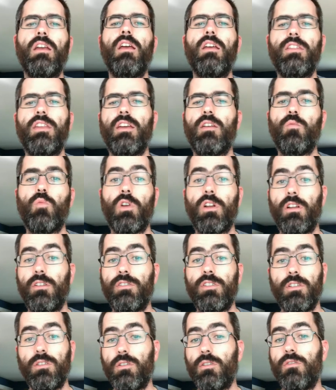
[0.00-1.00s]
then what I'll
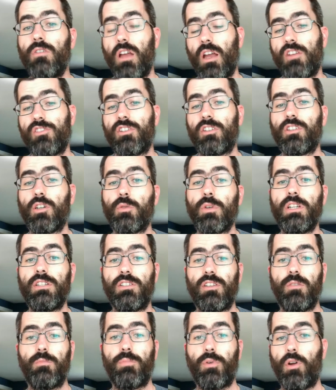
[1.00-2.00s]
do is I'll go right
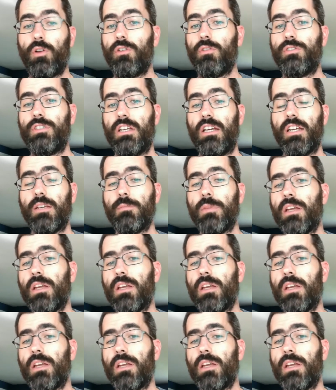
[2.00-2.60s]
to a prototype.